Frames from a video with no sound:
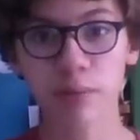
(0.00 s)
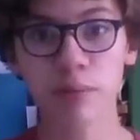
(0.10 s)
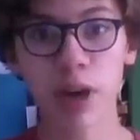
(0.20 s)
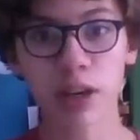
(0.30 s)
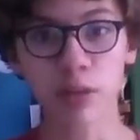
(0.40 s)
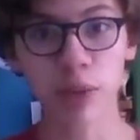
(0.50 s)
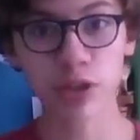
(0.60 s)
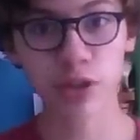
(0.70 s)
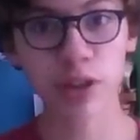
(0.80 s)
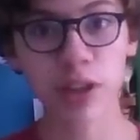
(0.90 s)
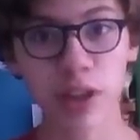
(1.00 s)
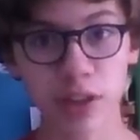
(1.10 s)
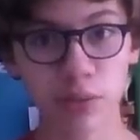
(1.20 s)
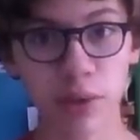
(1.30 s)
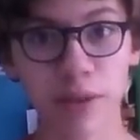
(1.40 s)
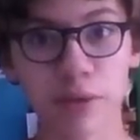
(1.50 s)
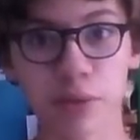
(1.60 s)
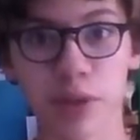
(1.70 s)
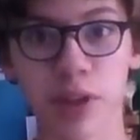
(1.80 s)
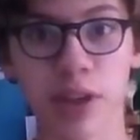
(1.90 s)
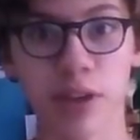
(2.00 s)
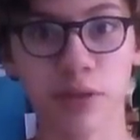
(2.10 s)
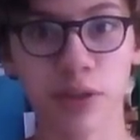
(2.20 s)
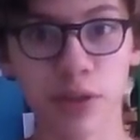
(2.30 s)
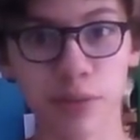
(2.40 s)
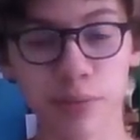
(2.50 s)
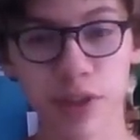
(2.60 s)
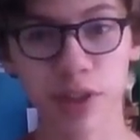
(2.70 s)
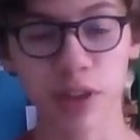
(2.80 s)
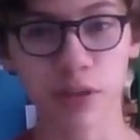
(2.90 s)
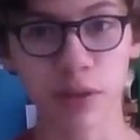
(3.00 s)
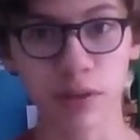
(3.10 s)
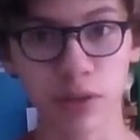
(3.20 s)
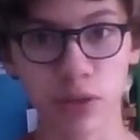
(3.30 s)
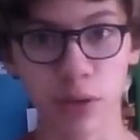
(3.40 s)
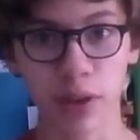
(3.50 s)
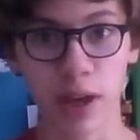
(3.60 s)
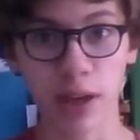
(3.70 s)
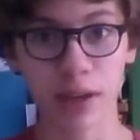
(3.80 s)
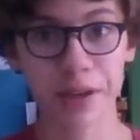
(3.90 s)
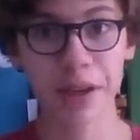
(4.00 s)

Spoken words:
Michael, make sure that he gets a Ravelry account too, because I know he'll enjoy that.